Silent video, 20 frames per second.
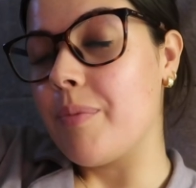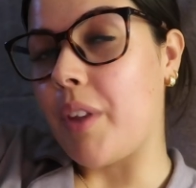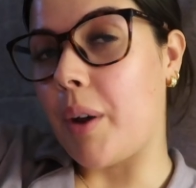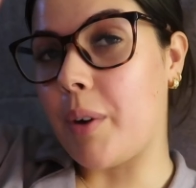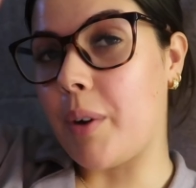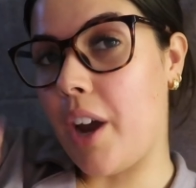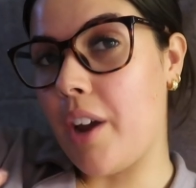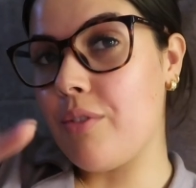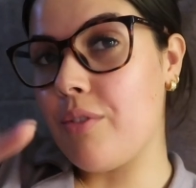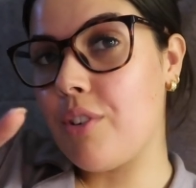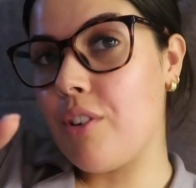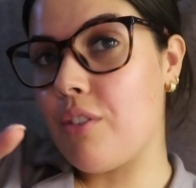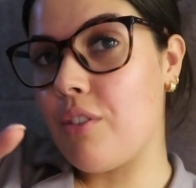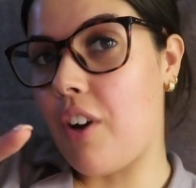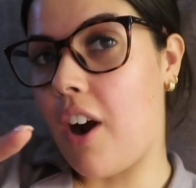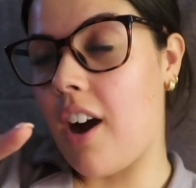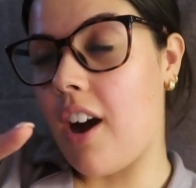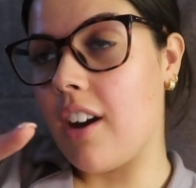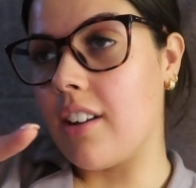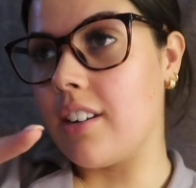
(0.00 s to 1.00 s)
I'm going for a
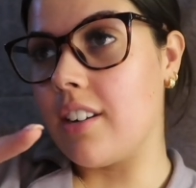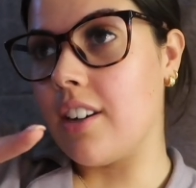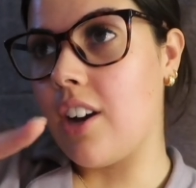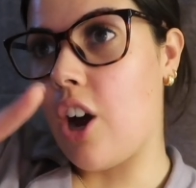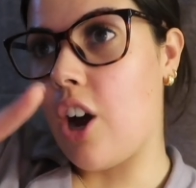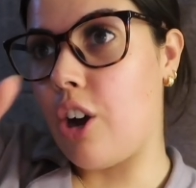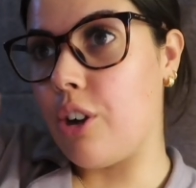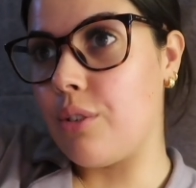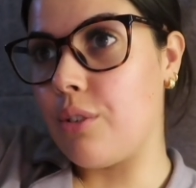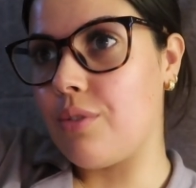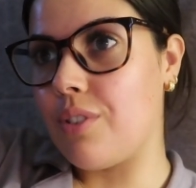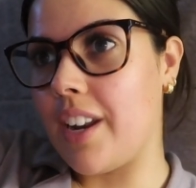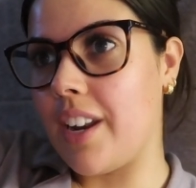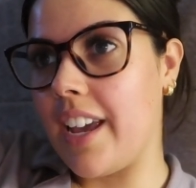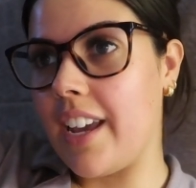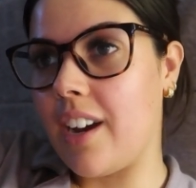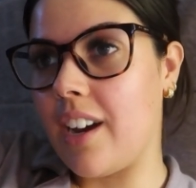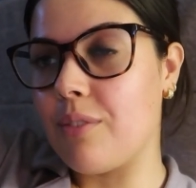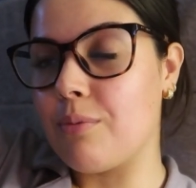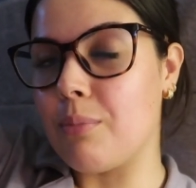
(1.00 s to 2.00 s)
run,
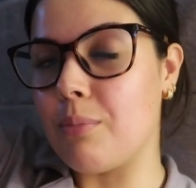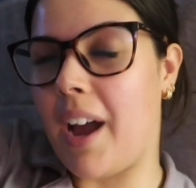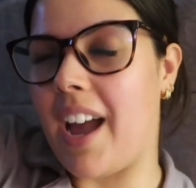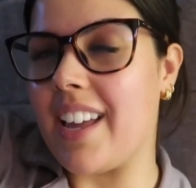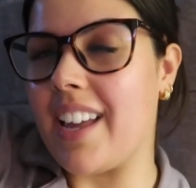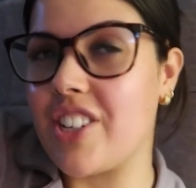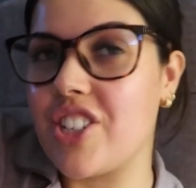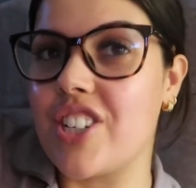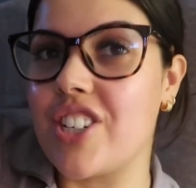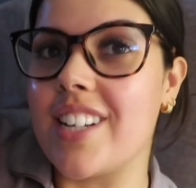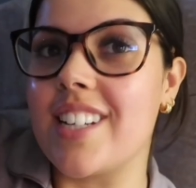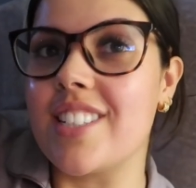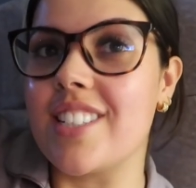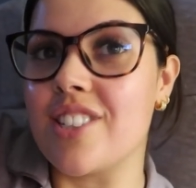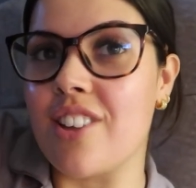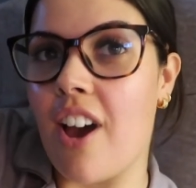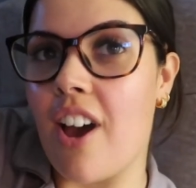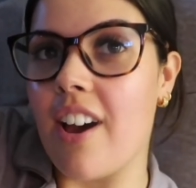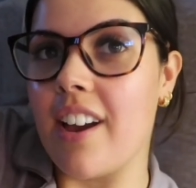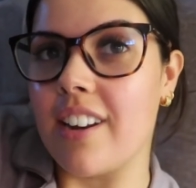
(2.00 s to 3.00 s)
hopefully. My
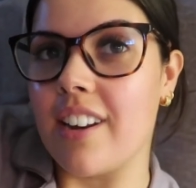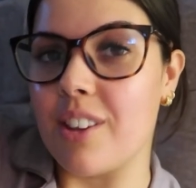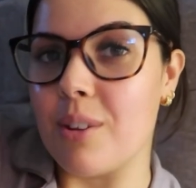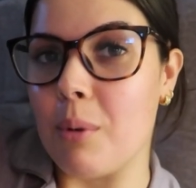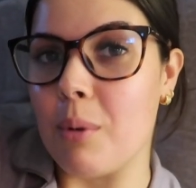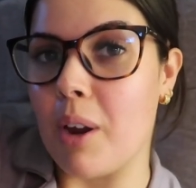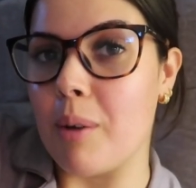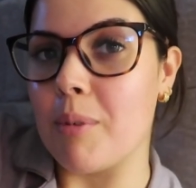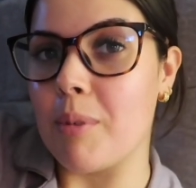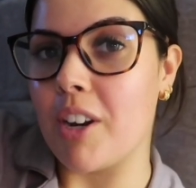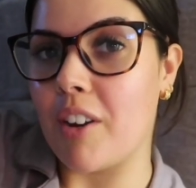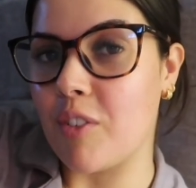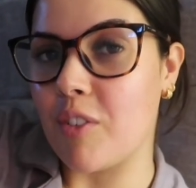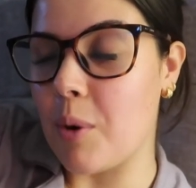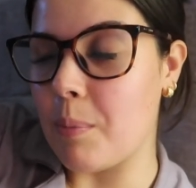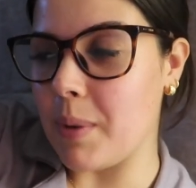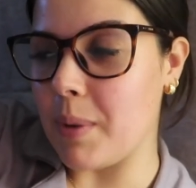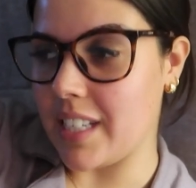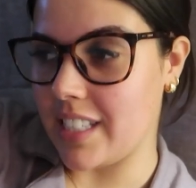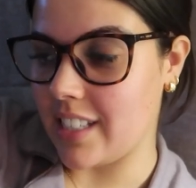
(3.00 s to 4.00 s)
shin's hurting at the moment. I've
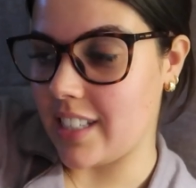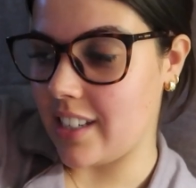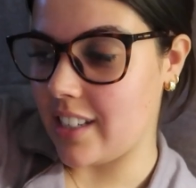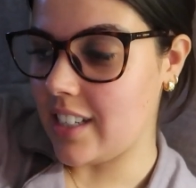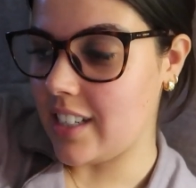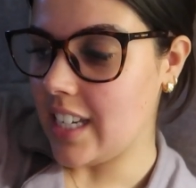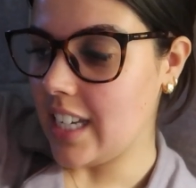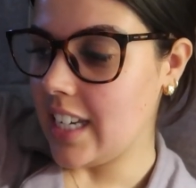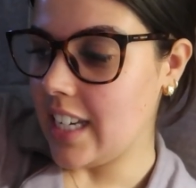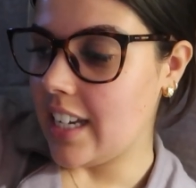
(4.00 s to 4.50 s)
got bitten